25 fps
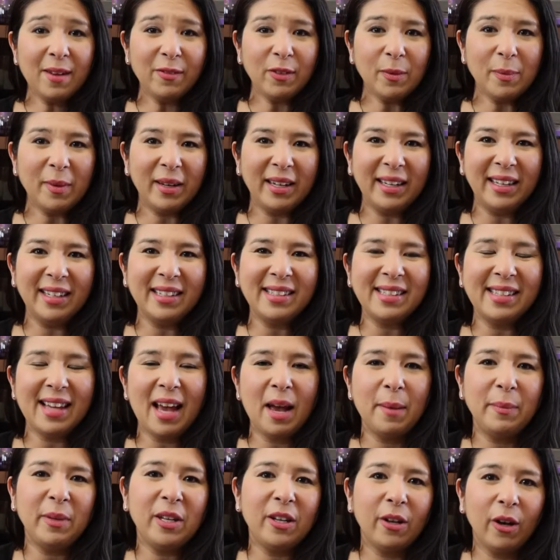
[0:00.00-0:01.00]
everybody, it's
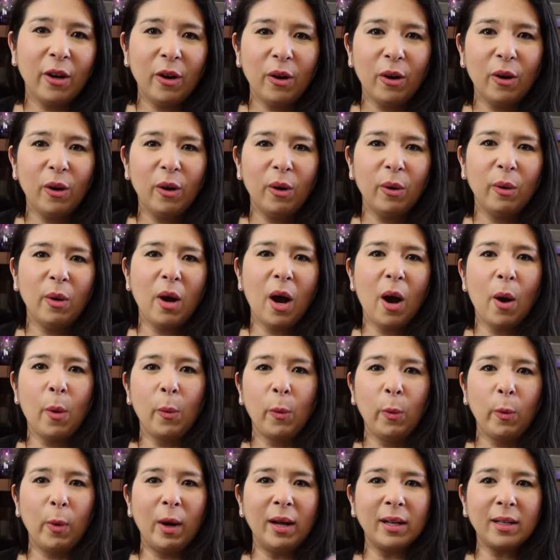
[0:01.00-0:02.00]
Emiko.
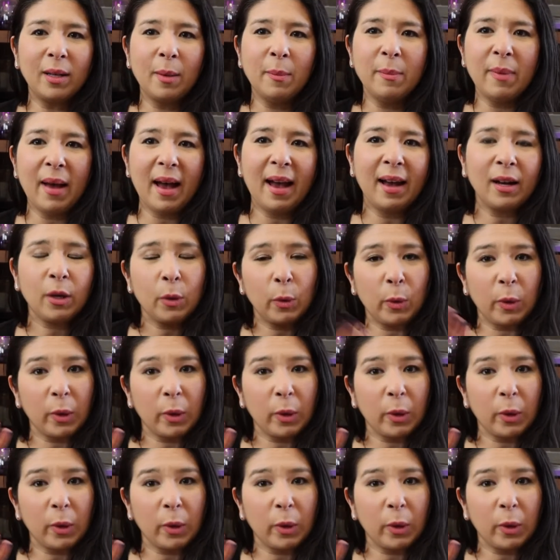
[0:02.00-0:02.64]
Welcome back,